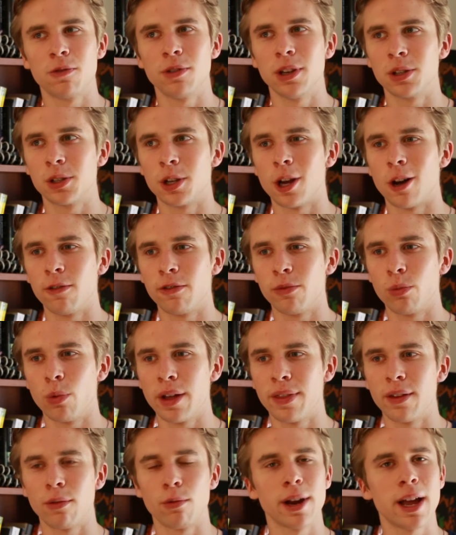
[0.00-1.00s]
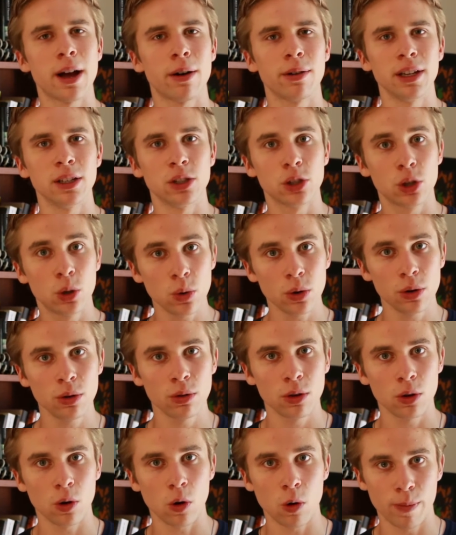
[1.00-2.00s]
for yourself whether reality is good
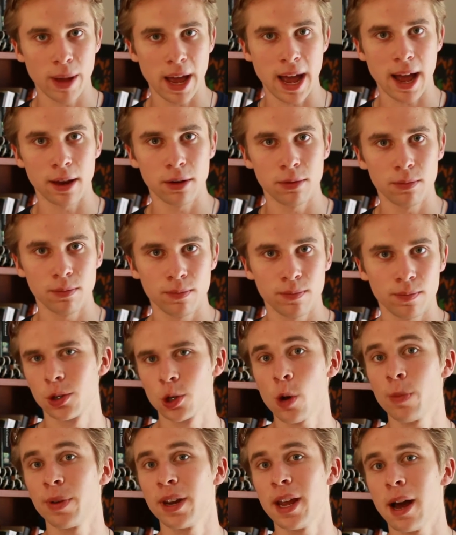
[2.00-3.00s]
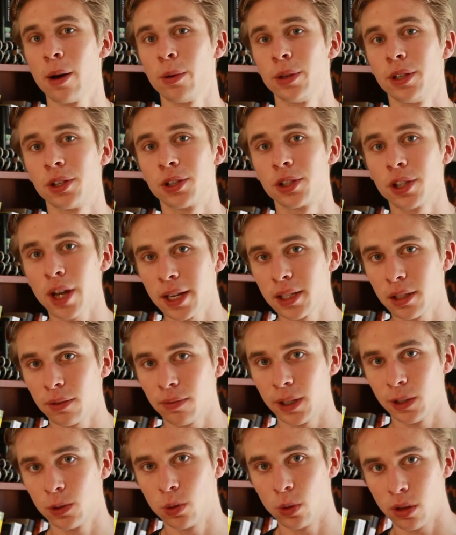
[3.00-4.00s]
or bad. Schopenhauer
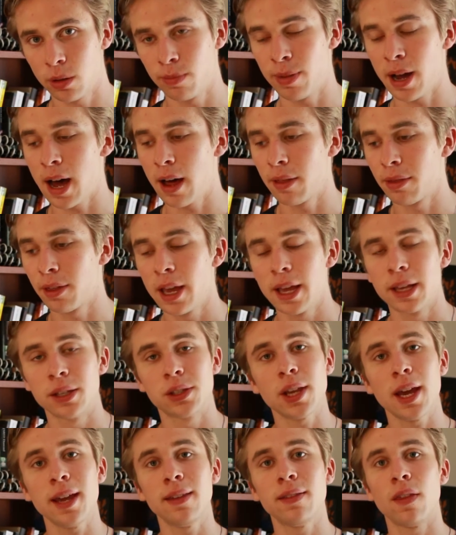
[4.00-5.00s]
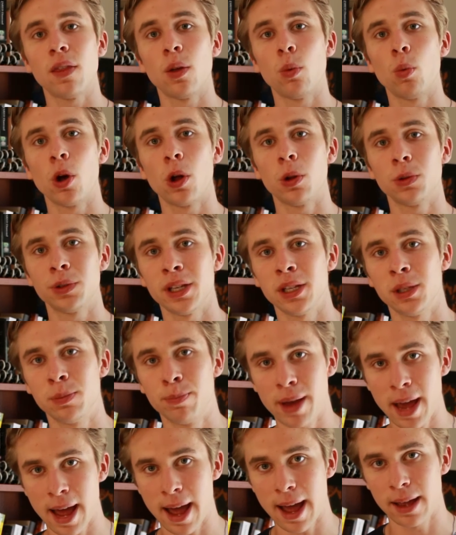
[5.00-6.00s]
decisively took the path saying that the world is
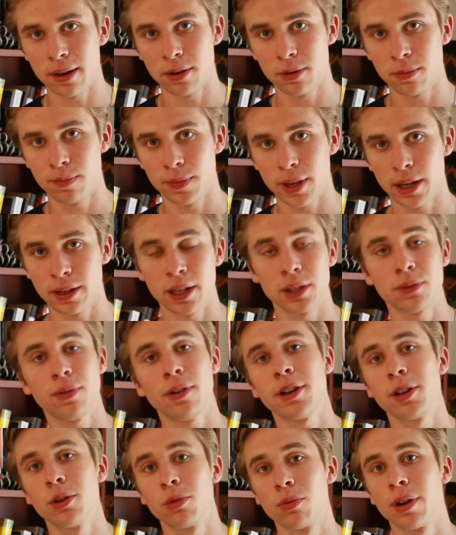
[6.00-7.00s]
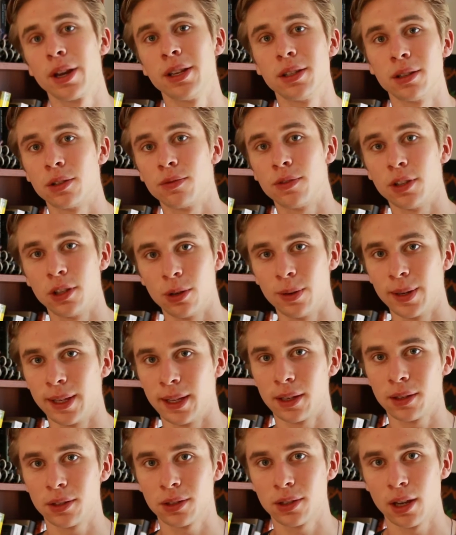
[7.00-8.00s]
bad, and he has very good reasons for doing
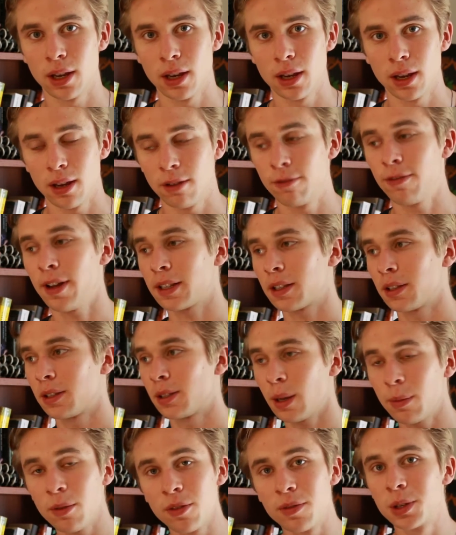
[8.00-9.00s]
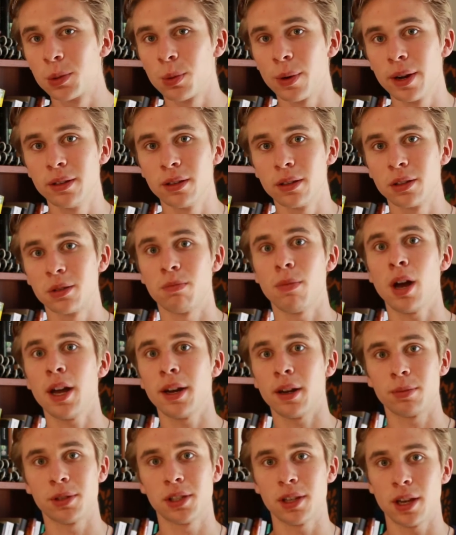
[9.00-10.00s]
this. In fact, some of his reasons might
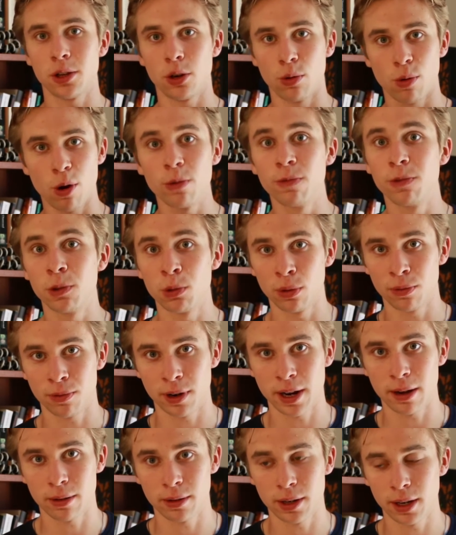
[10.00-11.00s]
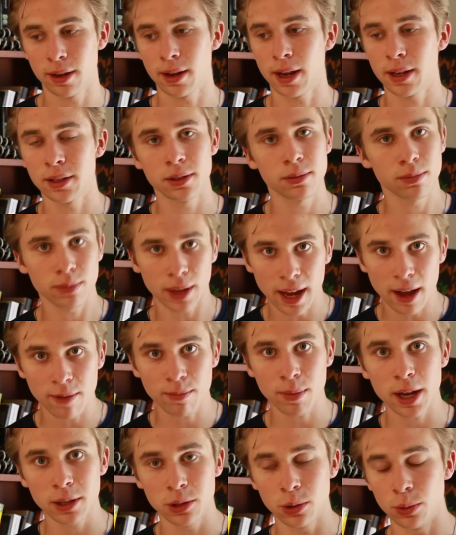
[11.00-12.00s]
upset your own view of reality, as they have
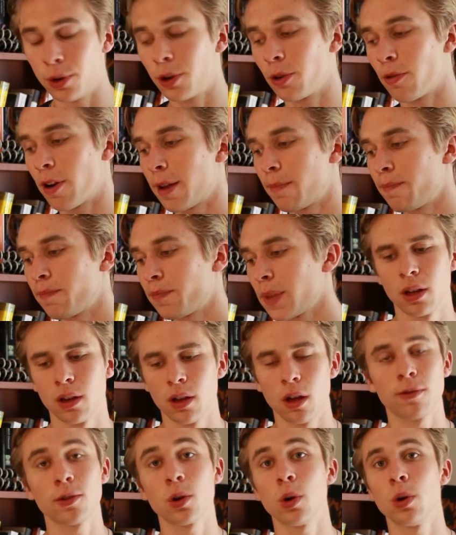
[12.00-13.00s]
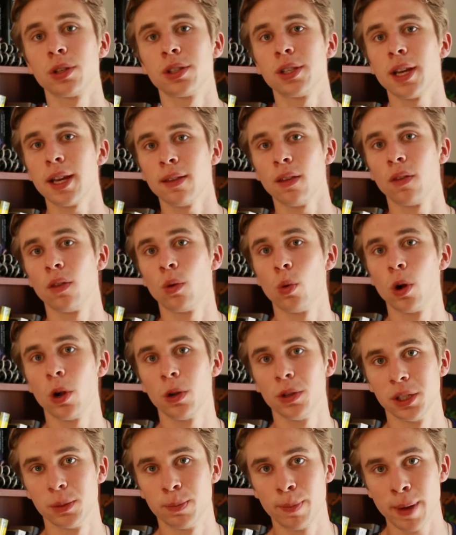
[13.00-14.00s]
mine to a degree. Of course, saying that the
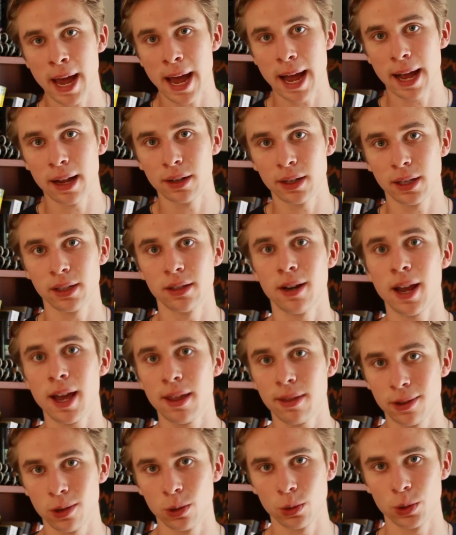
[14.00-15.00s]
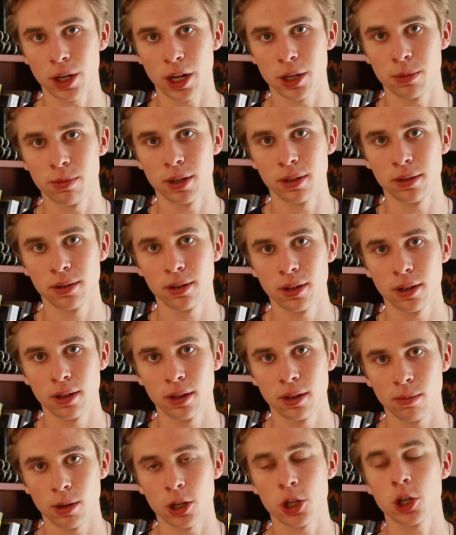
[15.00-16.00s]
world is bad is an ethical judgment,
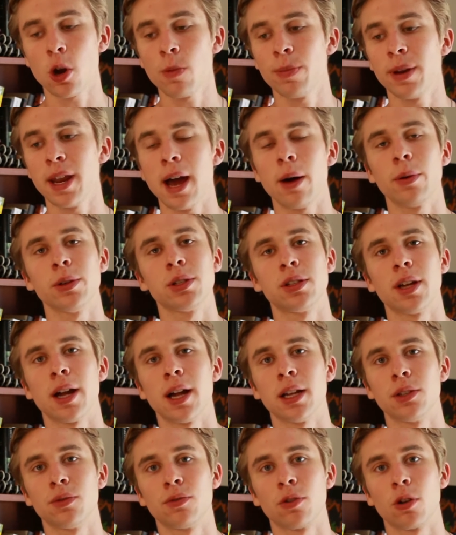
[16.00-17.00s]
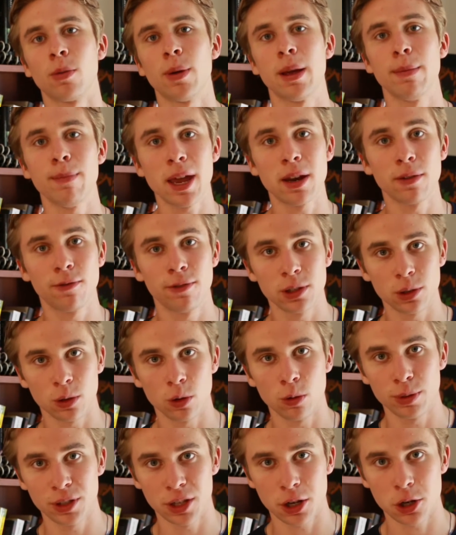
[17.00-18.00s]
but Schopenhauer starts from a
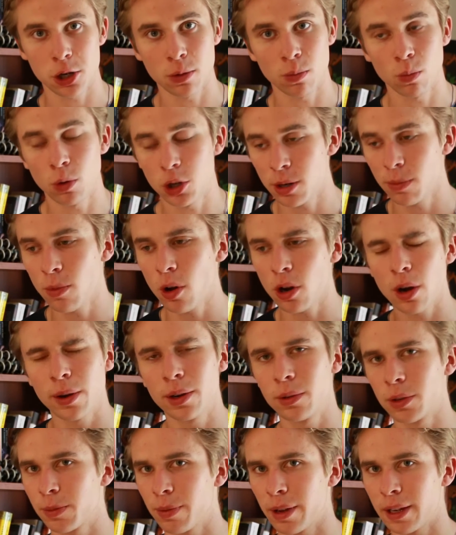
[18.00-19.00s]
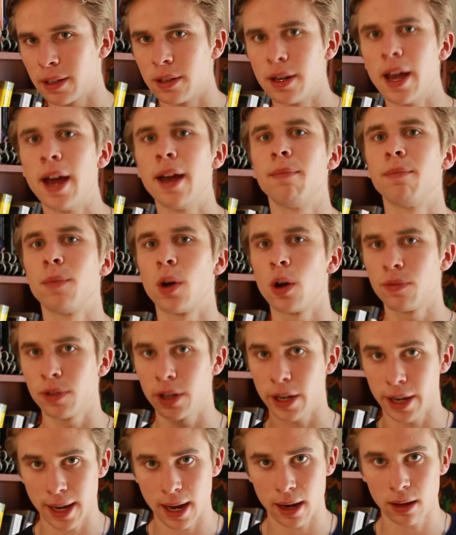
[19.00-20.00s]
metaphysical position, which I'm not going to explain today.
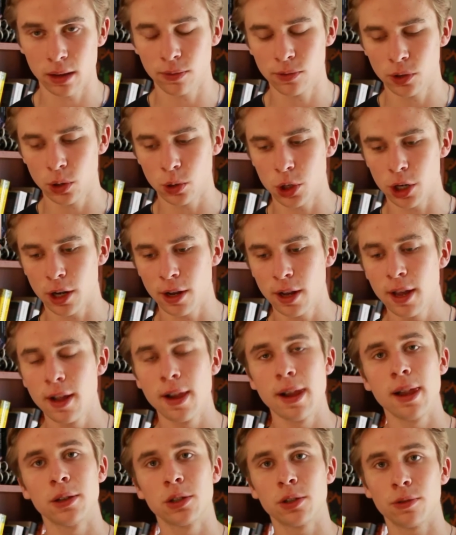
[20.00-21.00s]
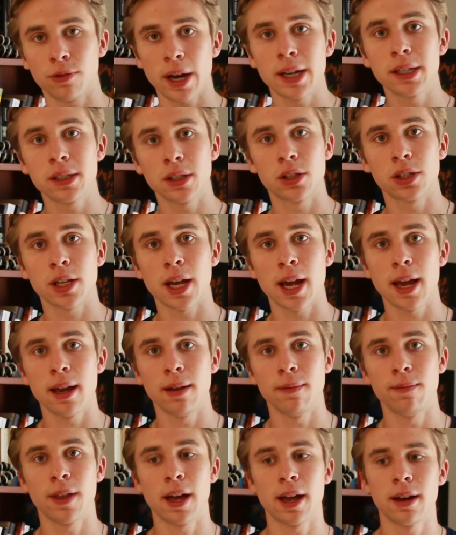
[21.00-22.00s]
Hopefully I can in the future. Suffice to
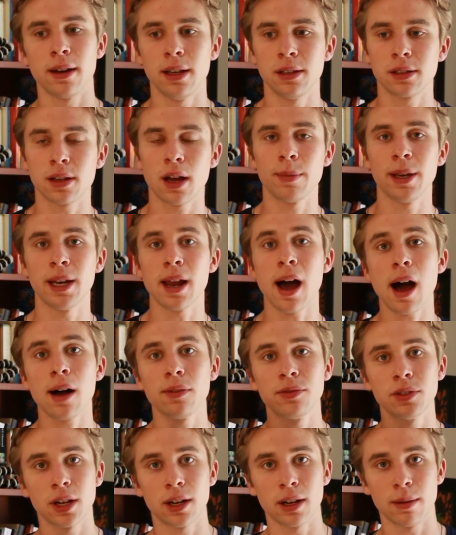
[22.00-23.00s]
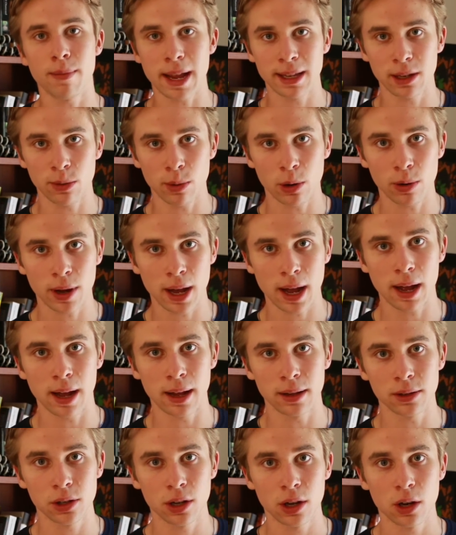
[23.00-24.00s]
say that he's coming after Immanuel
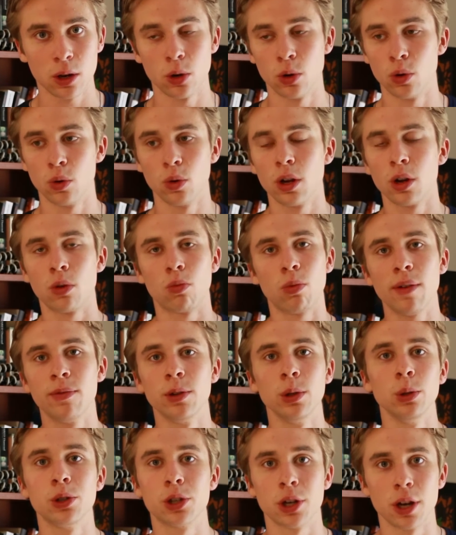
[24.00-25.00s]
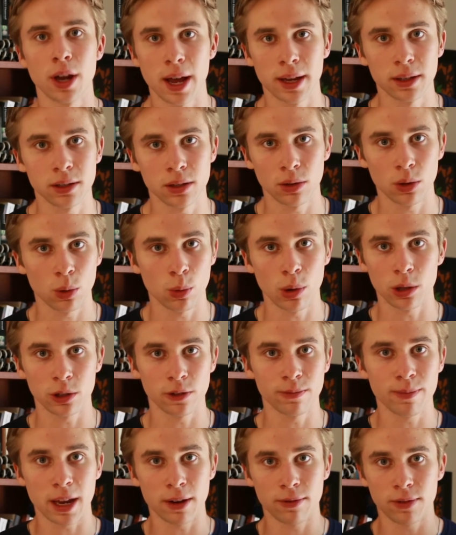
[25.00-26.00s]
Kant, who revolutionized the world
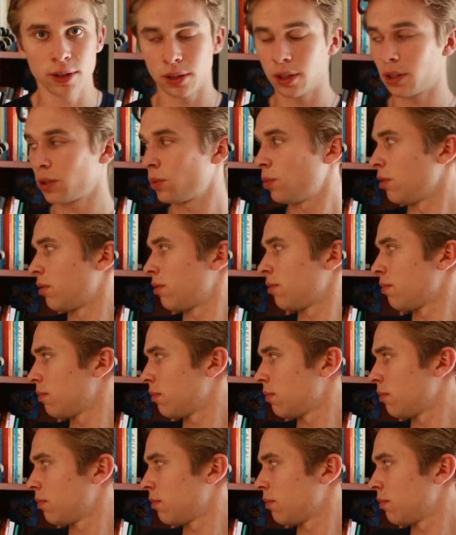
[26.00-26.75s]
of metaphysics with